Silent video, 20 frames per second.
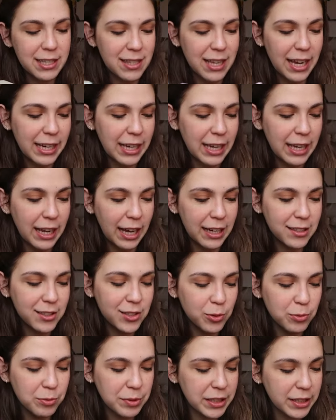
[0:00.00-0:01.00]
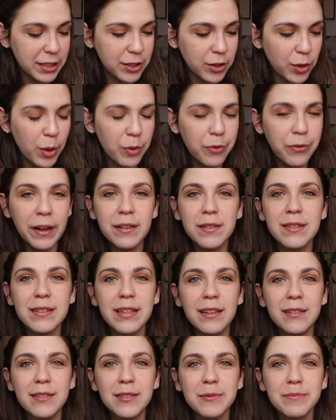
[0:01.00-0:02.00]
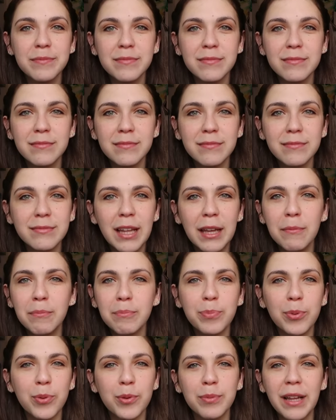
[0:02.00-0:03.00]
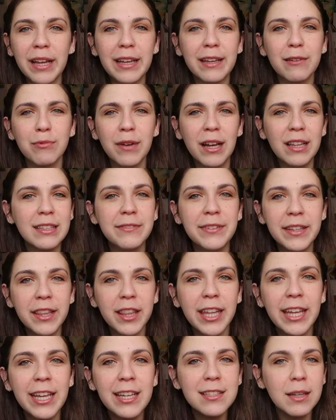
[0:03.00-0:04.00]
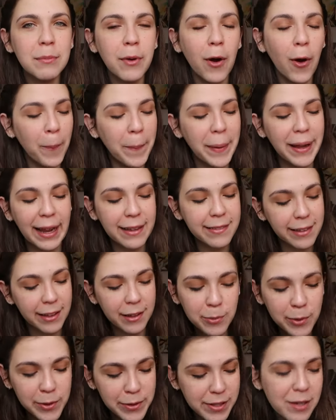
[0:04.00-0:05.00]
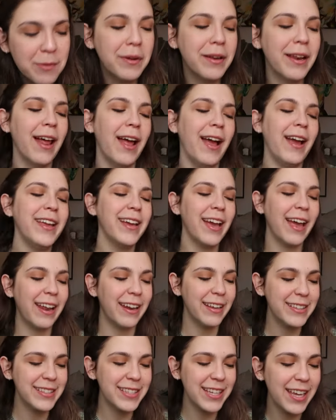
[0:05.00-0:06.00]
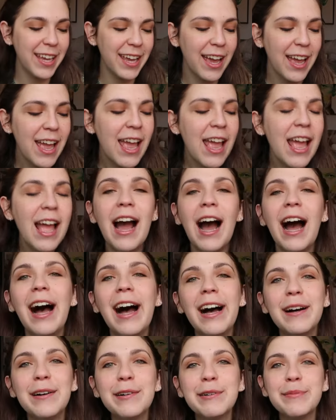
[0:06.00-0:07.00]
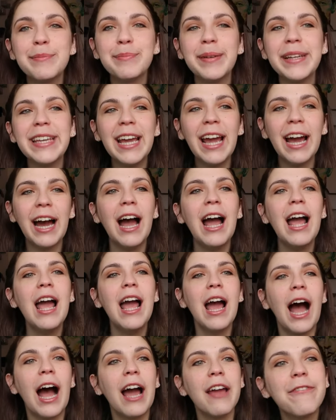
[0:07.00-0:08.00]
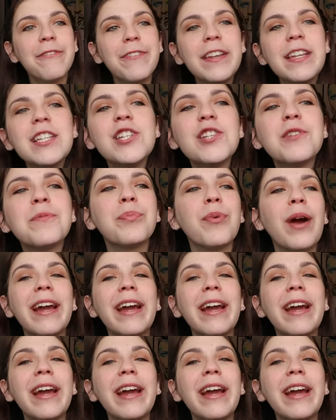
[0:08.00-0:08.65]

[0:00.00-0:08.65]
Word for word: excited. I don't really know if I said like relevant things. I'm hoping I did. We'll see when I edit it. But yeah, I finished